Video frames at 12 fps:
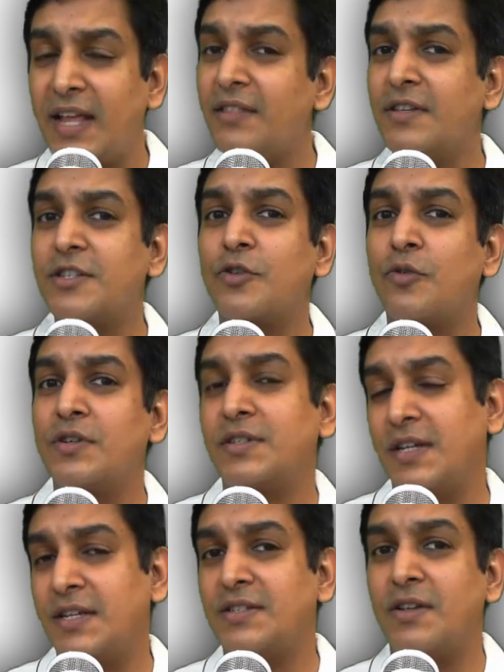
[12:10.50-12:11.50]
then this
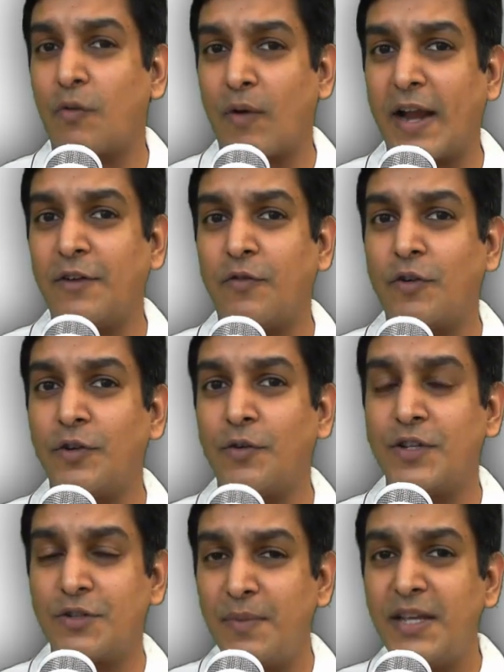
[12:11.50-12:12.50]
course is right for
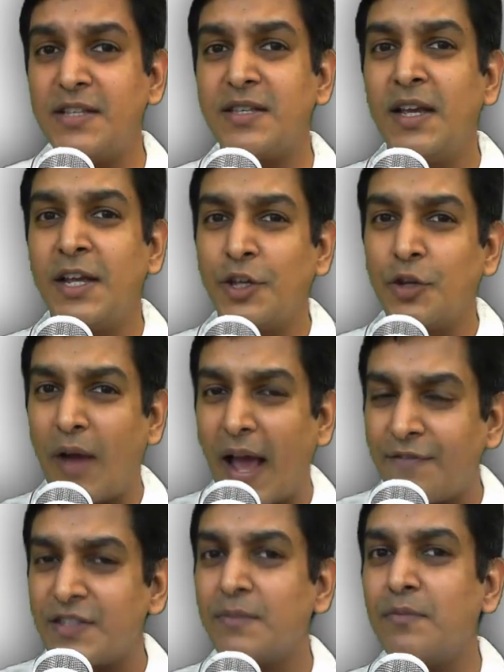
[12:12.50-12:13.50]
you, which means you
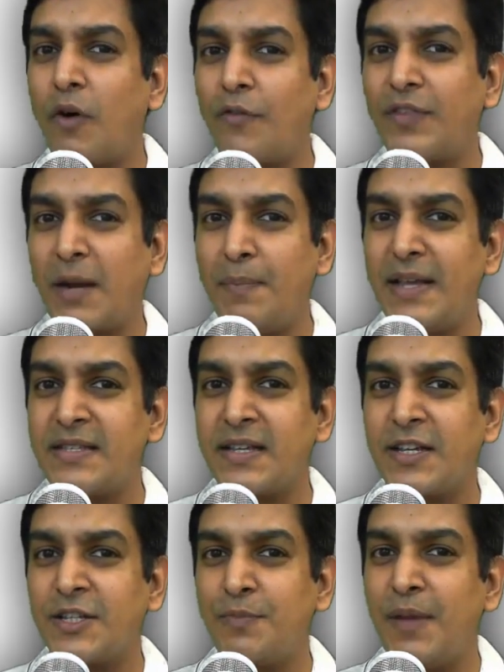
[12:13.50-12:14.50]
have some of that
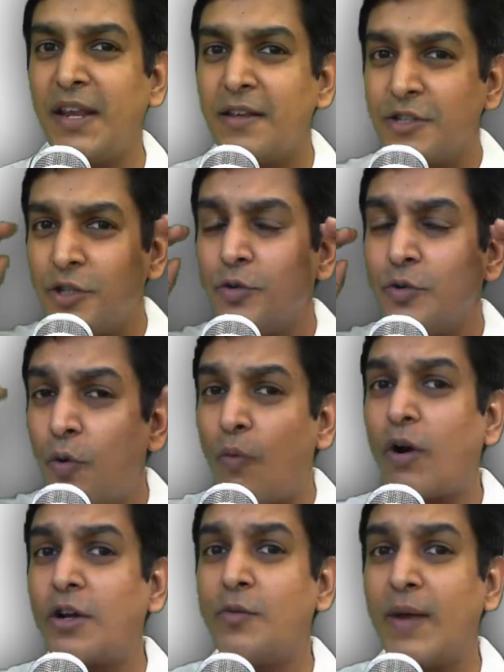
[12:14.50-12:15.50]
basic experience, you know
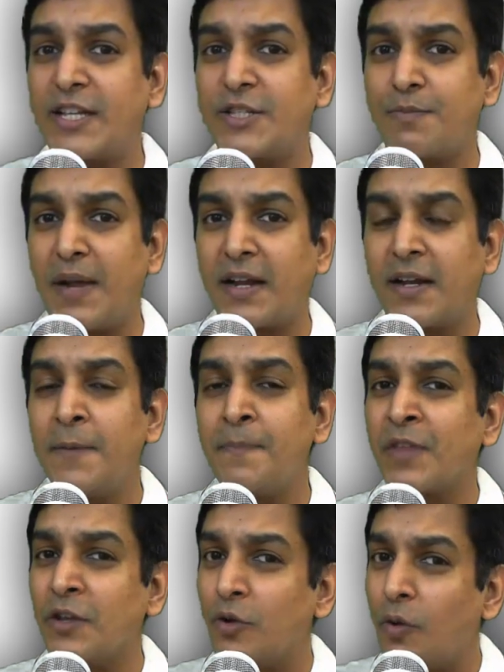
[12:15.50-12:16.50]
what to expect,
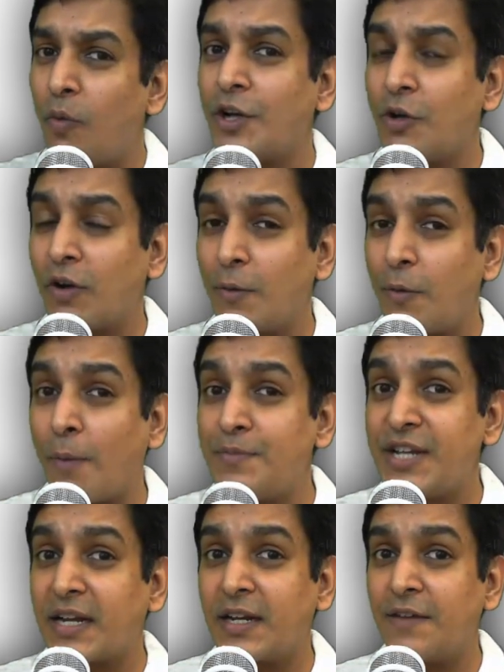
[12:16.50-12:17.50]
you know what your
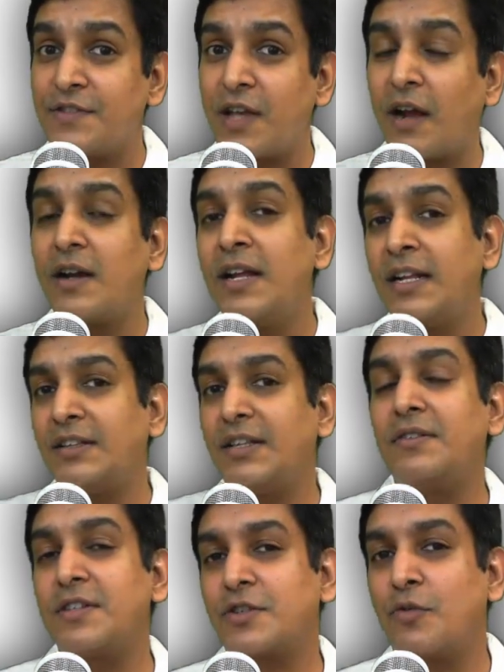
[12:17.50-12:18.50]
objectives are,
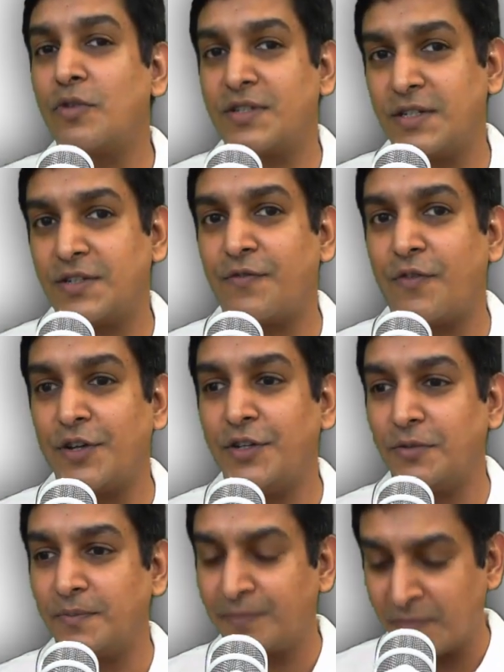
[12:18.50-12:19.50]
then this course is for
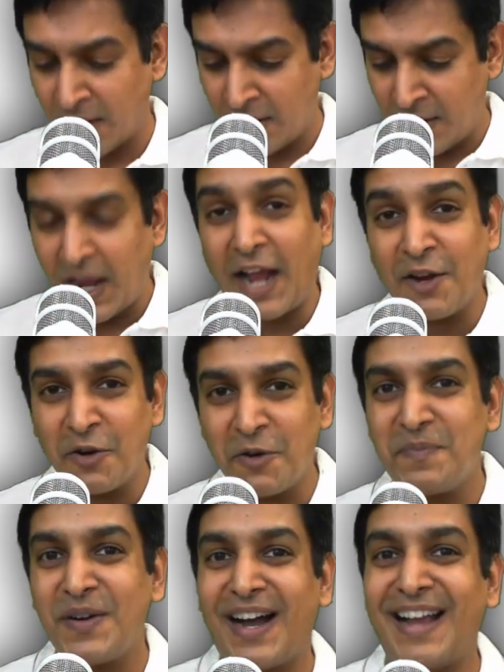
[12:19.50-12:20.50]
you. I
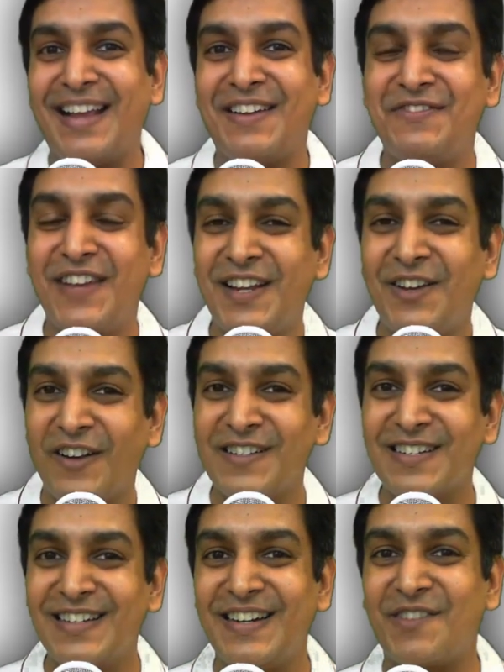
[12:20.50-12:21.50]
hope I have very
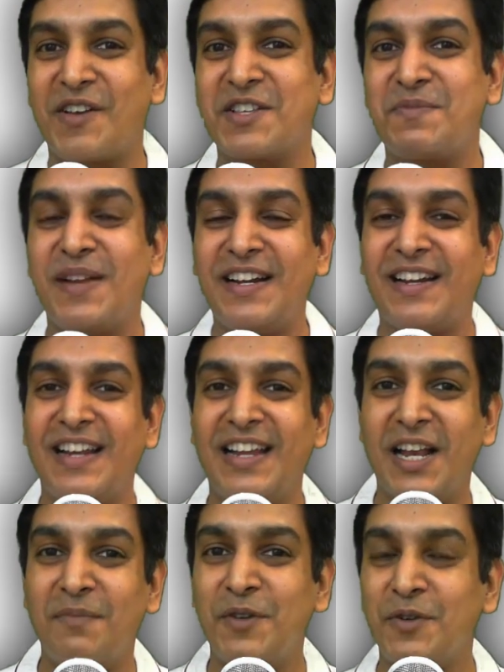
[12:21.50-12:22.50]
honestly and
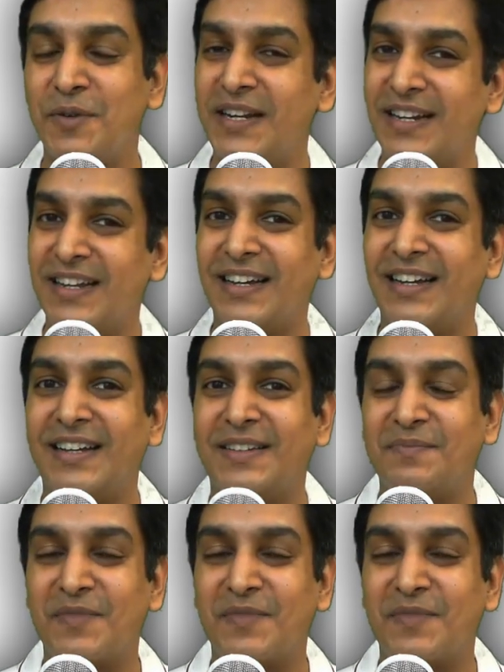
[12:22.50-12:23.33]
transparently helped you in